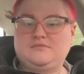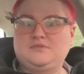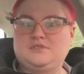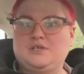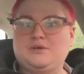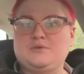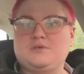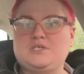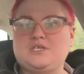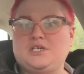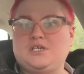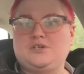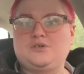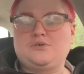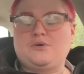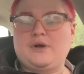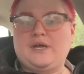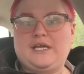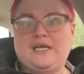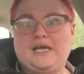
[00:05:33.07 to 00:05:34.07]
There was an
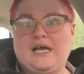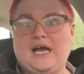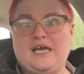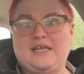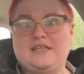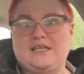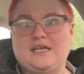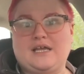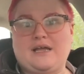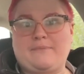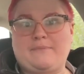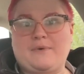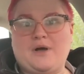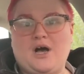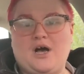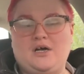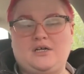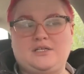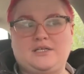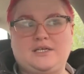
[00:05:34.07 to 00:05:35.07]
annoying guy that kept
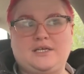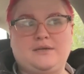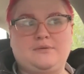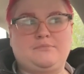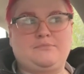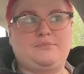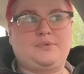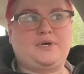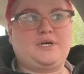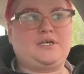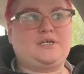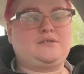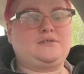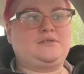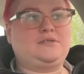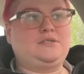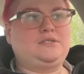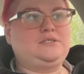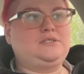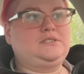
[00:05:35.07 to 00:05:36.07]
calling, but
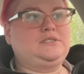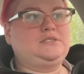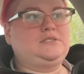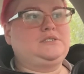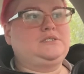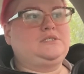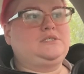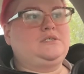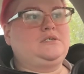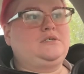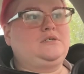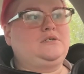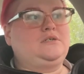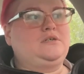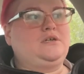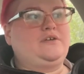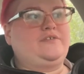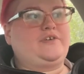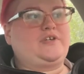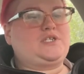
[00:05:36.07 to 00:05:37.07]

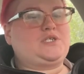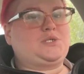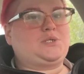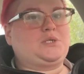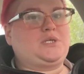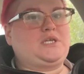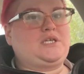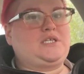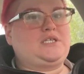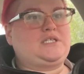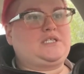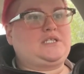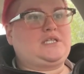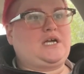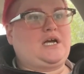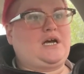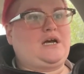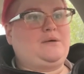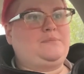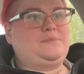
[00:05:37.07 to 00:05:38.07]
eventually he
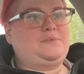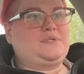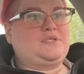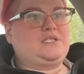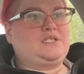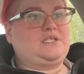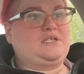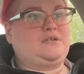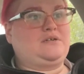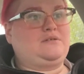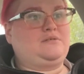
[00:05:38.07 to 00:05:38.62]
stopped, so.